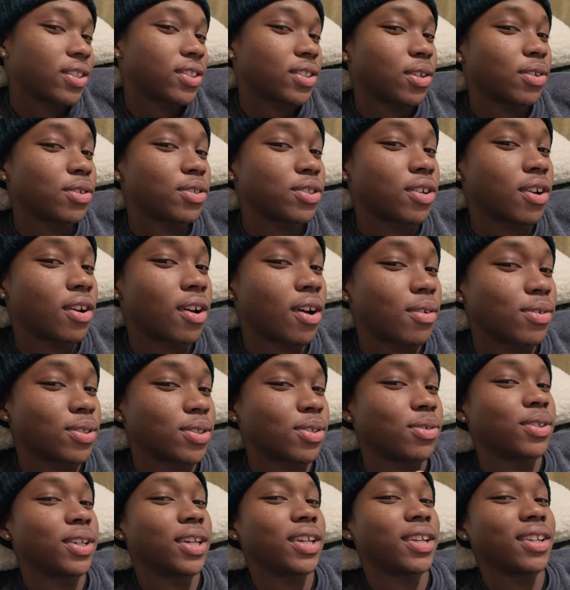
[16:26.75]
Told y'all I was
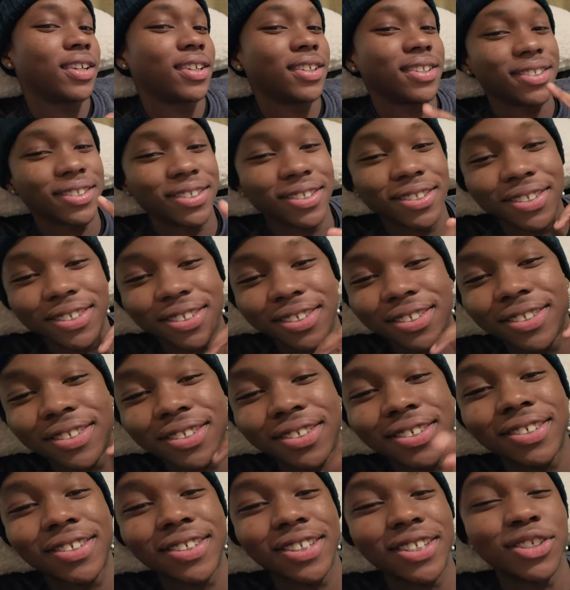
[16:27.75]
gonna get it.
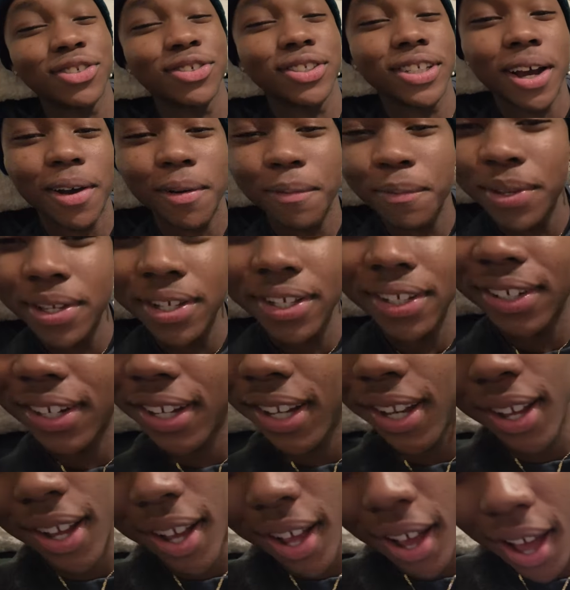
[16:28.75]
Did you doubt me?
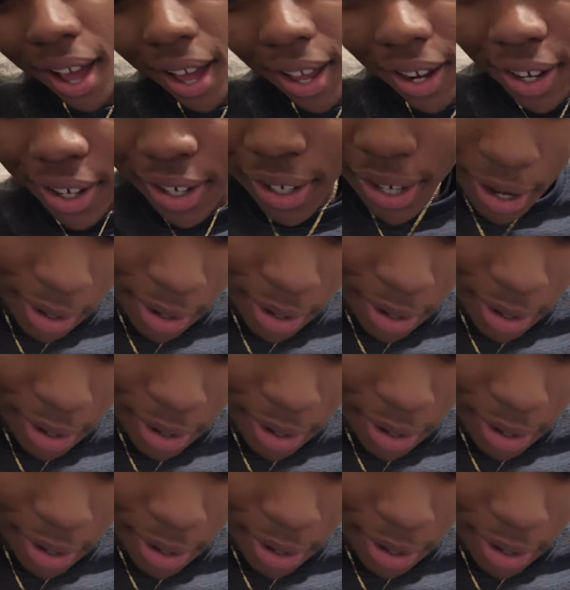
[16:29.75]
I didn't